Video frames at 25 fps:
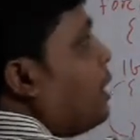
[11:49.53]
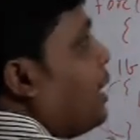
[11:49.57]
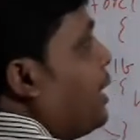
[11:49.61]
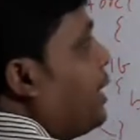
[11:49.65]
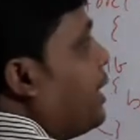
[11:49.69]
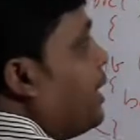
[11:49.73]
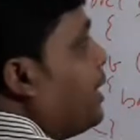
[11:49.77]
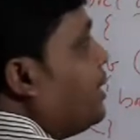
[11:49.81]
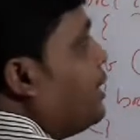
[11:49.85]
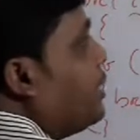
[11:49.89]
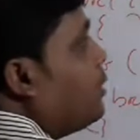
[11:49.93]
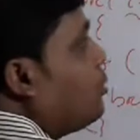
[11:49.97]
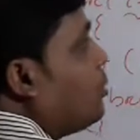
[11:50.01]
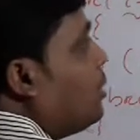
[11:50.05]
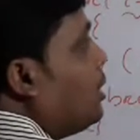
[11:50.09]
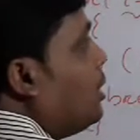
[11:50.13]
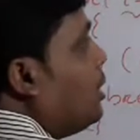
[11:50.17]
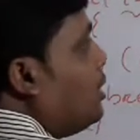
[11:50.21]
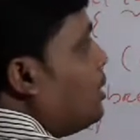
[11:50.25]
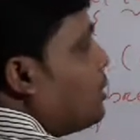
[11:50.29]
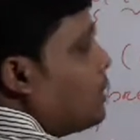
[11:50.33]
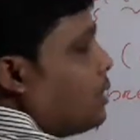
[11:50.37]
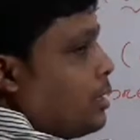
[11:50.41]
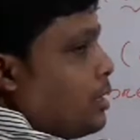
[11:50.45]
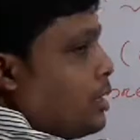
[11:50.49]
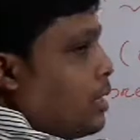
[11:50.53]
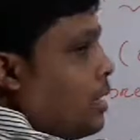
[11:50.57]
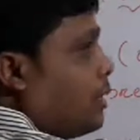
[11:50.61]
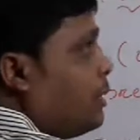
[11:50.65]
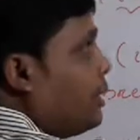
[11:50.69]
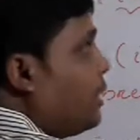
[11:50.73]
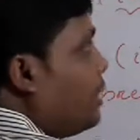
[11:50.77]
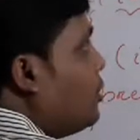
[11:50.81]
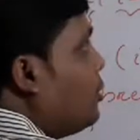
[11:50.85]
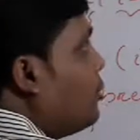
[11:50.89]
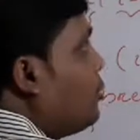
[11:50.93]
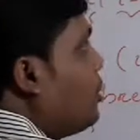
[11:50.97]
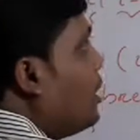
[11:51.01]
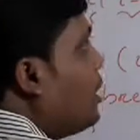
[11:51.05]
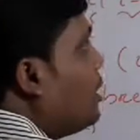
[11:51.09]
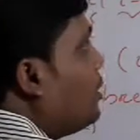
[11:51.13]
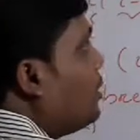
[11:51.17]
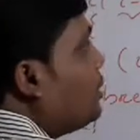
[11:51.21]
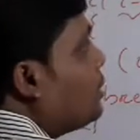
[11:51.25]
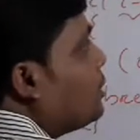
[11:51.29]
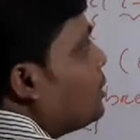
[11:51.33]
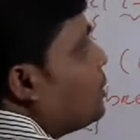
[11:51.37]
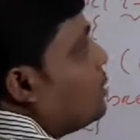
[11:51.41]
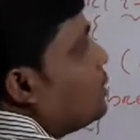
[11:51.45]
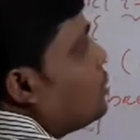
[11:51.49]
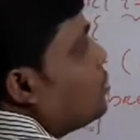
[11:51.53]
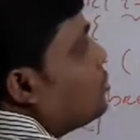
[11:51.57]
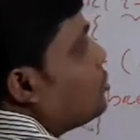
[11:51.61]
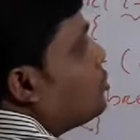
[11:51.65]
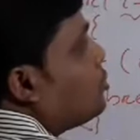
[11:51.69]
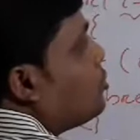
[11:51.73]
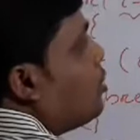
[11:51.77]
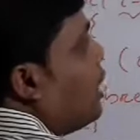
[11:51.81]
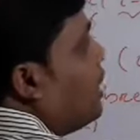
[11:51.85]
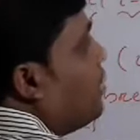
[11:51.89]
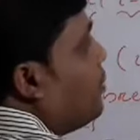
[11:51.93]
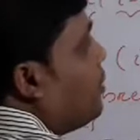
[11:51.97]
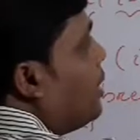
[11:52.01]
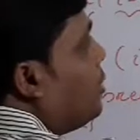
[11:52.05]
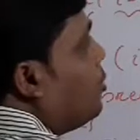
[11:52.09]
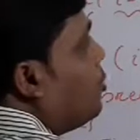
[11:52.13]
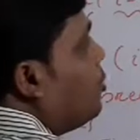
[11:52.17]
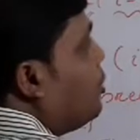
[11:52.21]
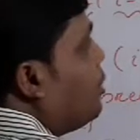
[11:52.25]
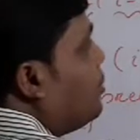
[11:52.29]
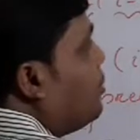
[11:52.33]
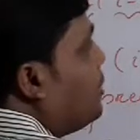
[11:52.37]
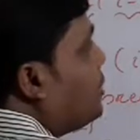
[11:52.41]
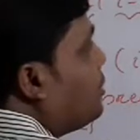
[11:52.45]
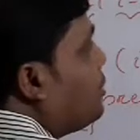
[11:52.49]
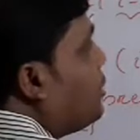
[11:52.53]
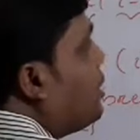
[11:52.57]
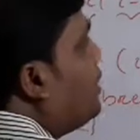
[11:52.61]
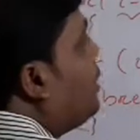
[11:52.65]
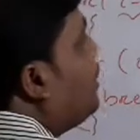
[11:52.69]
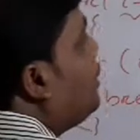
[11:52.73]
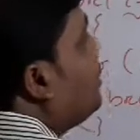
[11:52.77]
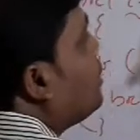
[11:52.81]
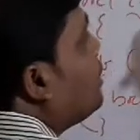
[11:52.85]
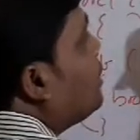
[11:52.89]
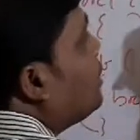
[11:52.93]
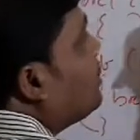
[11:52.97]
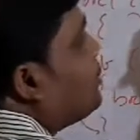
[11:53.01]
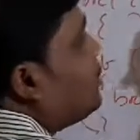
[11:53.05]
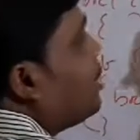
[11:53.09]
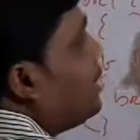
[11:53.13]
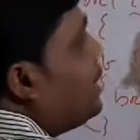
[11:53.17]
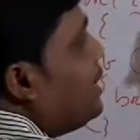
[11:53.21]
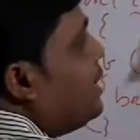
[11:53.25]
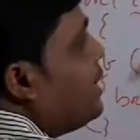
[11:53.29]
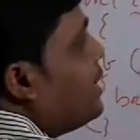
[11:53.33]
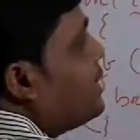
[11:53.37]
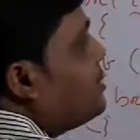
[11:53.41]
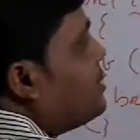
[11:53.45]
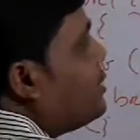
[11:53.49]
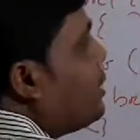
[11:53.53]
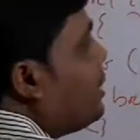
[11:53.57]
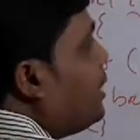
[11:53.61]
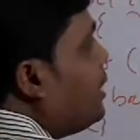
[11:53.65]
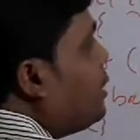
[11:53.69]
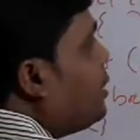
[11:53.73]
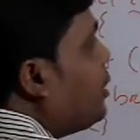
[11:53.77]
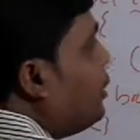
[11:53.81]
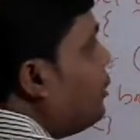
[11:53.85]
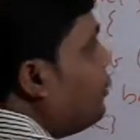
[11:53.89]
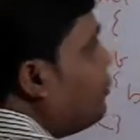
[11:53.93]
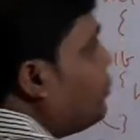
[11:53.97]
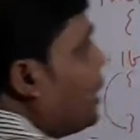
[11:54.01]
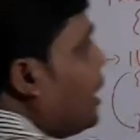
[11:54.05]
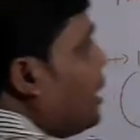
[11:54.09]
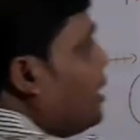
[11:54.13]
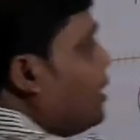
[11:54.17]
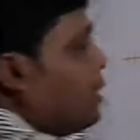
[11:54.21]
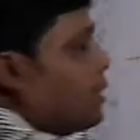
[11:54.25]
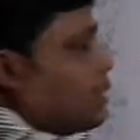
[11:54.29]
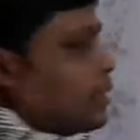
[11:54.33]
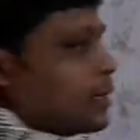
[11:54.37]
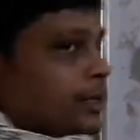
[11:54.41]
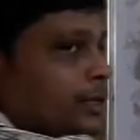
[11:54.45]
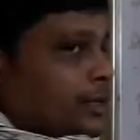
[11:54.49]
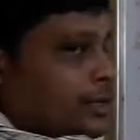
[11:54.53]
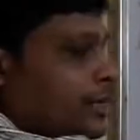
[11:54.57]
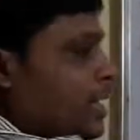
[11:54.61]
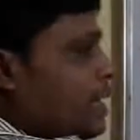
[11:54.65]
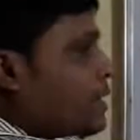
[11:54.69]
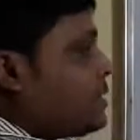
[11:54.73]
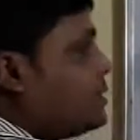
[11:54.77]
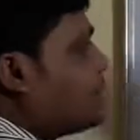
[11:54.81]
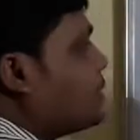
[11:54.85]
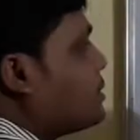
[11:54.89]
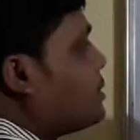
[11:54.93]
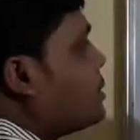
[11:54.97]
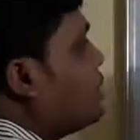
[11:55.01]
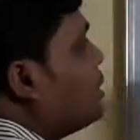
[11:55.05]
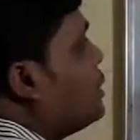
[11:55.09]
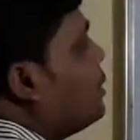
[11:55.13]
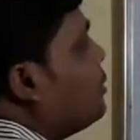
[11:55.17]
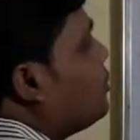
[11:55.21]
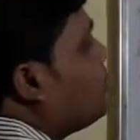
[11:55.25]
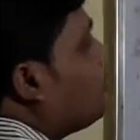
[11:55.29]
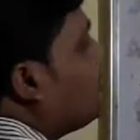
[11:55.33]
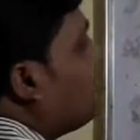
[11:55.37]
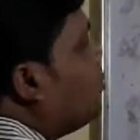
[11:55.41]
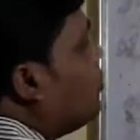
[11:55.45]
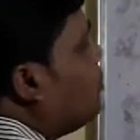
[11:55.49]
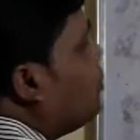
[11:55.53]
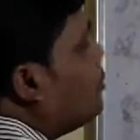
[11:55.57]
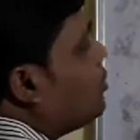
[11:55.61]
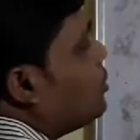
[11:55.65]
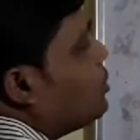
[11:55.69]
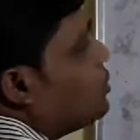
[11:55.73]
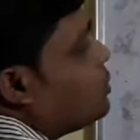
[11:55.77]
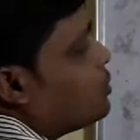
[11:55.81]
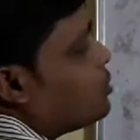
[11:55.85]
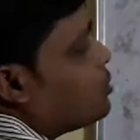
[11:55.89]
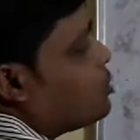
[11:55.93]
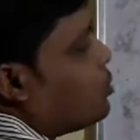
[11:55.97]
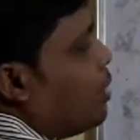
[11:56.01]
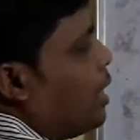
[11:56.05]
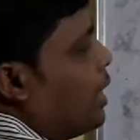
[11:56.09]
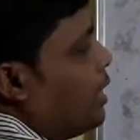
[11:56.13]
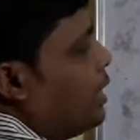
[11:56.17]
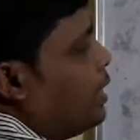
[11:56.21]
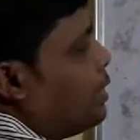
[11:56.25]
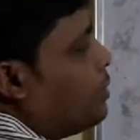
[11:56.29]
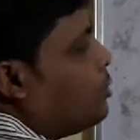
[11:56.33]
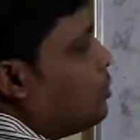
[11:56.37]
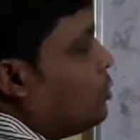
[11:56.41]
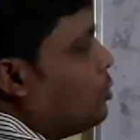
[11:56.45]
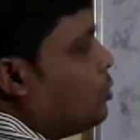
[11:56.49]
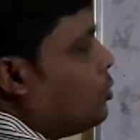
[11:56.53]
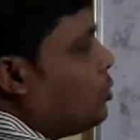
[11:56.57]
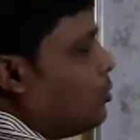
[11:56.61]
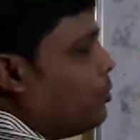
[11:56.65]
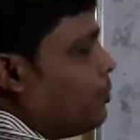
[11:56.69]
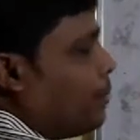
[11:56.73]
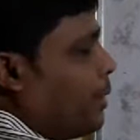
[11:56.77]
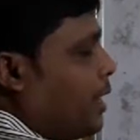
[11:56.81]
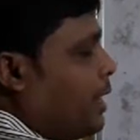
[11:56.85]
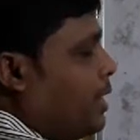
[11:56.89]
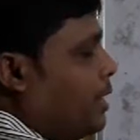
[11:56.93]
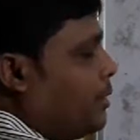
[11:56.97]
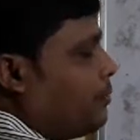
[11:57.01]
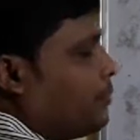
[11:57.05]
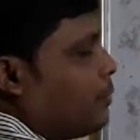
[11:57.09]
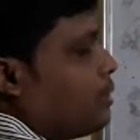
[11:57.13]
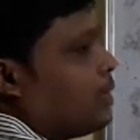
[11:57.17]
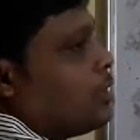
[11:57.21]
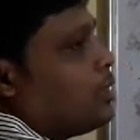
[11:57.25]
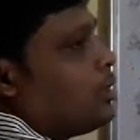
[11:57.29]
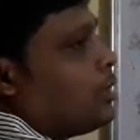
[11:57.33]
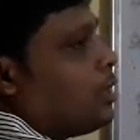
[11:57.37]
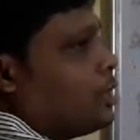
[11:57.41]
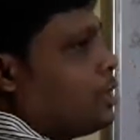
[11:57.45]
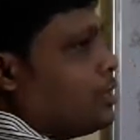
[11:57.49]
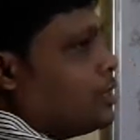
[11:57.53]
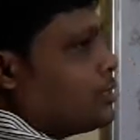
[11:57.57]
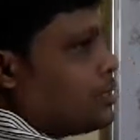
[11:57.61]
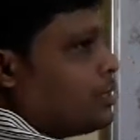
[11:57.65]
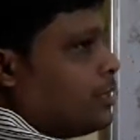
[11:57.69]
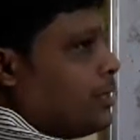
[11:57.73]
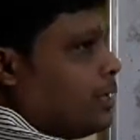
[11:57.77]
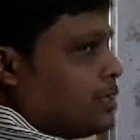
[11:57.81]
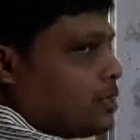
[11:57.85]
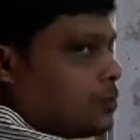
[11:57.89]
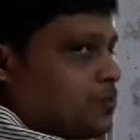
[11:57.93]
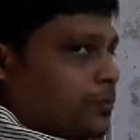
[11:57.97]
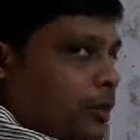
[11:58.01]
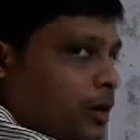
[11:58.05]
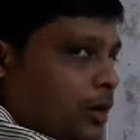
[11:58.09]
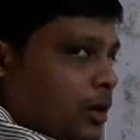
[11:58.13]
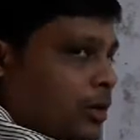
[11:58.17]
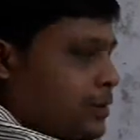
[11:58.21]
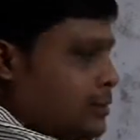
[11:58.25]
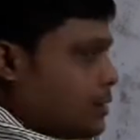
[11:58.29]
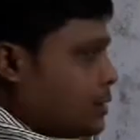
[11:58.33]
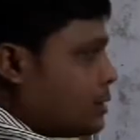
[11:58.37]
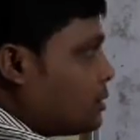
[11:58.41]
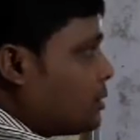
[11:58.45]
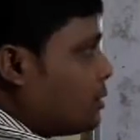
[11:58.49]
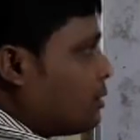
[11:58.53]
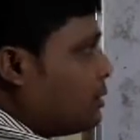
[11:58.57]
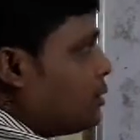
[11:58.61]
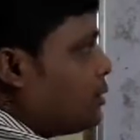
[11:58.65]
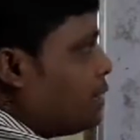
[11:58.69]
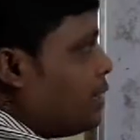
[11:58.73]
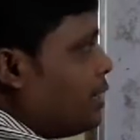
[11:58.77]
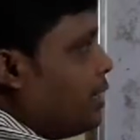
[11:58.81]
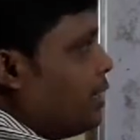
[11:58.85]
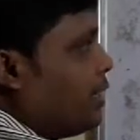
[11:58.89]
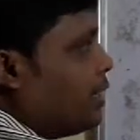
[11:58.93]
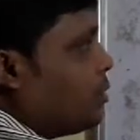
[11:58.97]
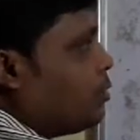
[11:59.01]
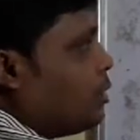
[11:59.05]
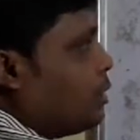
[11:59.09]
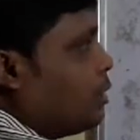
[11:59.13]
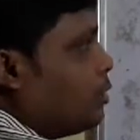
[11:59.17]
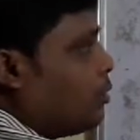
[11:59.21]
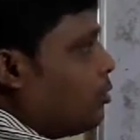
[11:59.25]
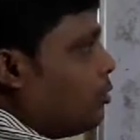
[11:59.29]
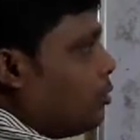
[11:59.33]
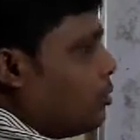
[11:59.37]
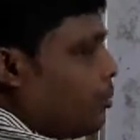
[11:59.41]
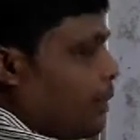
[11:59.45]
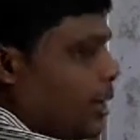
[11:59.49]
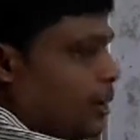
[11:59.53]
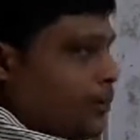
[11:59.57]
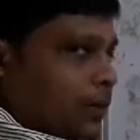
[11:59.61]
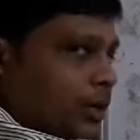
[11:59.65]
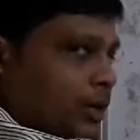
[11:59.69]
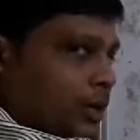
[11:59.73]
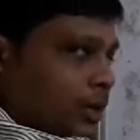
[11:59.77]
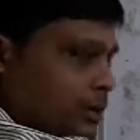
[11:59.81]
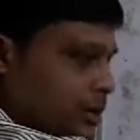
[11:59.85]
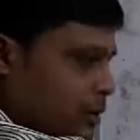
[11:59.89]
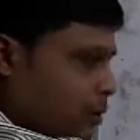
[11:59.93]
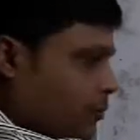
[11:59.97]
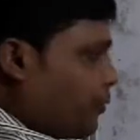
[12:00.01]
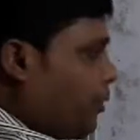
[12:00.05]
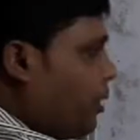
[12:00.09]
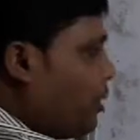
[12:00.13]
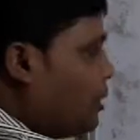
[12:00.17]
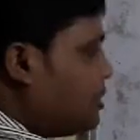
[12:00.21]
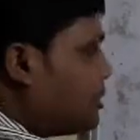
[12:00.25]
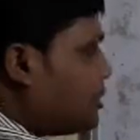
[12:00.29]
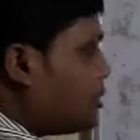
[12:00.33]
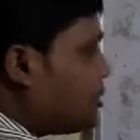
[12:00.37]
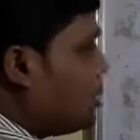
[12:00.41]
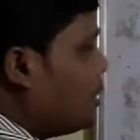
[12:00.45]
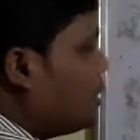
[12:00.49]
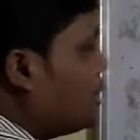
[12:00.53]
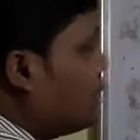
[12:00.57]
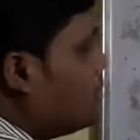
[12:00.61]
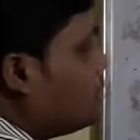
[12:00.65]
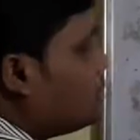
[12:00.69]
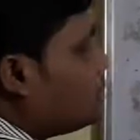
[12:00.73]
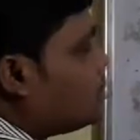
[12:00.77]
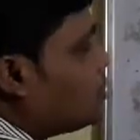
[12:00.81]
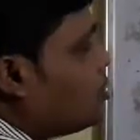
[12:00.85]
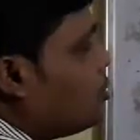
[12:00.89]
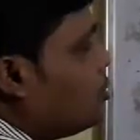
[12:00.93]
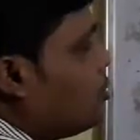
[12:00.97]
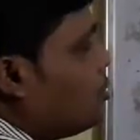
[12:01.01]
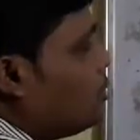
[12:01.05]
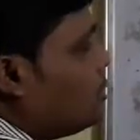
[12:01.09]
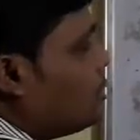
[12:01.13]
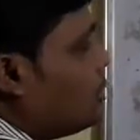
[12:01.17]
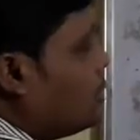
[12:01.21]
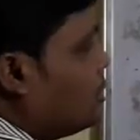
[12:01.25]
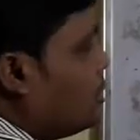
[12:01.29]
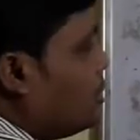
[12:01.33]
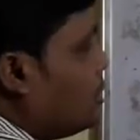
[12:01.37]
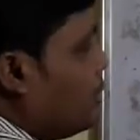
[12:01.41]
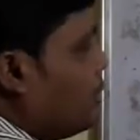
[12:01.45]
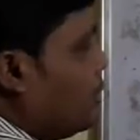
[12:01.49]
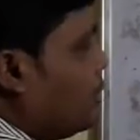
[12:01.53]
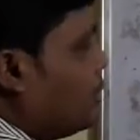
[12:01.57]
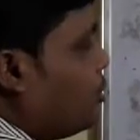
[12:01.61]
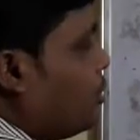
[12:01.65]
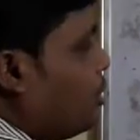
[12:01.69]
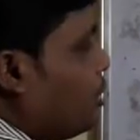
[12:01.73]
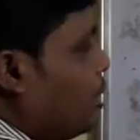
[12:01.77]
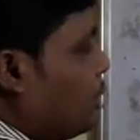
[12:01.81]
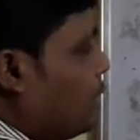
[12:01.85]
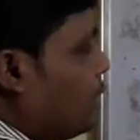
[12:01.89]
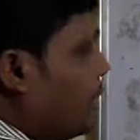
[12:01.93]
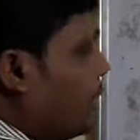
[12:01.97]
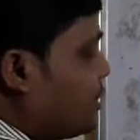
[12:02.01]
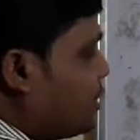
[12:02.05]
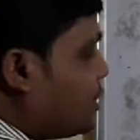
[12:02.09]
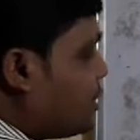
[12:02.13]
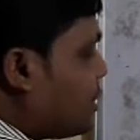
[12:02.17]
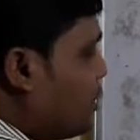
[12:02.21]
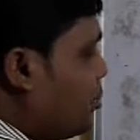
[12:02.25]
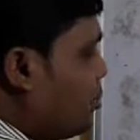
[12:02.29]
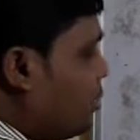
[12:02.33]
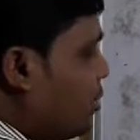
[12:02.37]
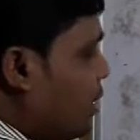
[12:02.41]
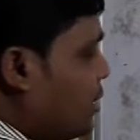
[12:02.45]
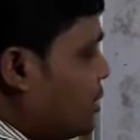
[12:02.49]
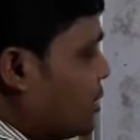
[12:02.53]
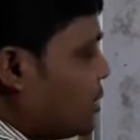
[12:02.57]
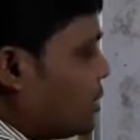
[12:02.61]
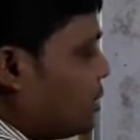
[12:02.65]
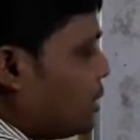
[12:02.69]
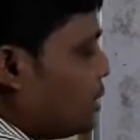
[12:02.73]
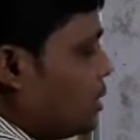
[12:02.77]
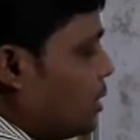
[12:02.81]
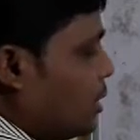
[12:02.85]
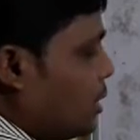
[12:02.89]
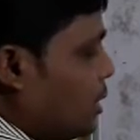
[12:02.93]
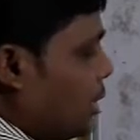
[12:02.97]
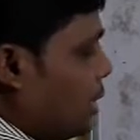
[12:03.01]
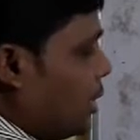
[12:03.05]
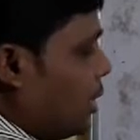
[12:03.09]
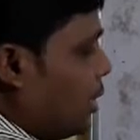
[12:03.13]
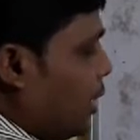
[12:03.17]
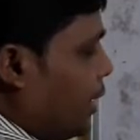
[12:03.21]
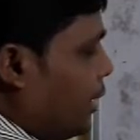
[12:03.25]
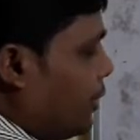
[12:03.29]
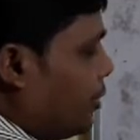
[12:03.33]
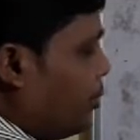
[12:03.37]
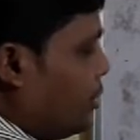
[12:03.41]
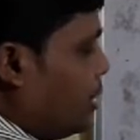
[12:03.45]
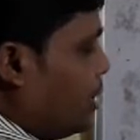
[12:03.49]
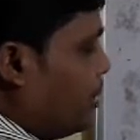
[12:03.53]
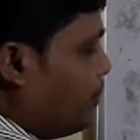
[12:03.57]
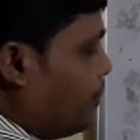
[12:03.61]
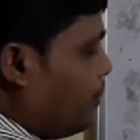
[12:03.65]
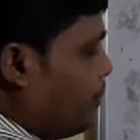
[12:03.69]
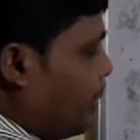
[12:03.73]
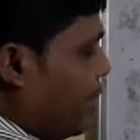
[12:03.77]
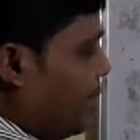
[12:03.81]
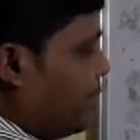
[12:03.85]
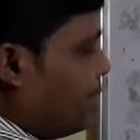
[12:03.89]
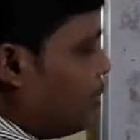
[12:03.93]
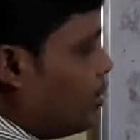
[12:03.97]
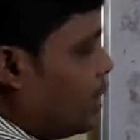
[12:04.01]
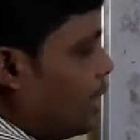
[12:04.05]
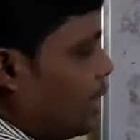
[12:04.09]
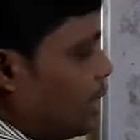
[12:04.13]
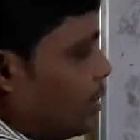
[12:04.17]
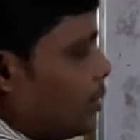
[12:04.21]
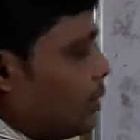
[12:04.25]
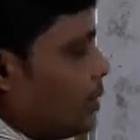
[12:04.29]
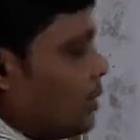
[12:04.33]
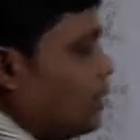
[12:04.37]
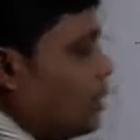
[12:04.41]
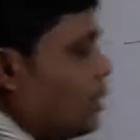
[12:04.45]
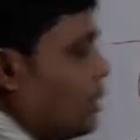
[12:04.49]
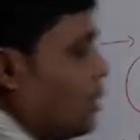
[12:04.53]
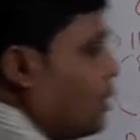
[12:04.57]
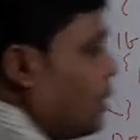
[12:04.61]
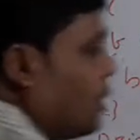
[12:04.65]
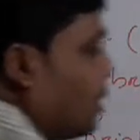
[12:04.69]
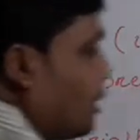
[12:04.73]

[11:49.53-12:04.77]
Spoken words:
Again it will continue here. So I value will be 3. 3 less than equal to 10. Yes, true. So I equal to 5. Condition is false. 3 equal to 5. Condition false. So it will execute this. It will print what?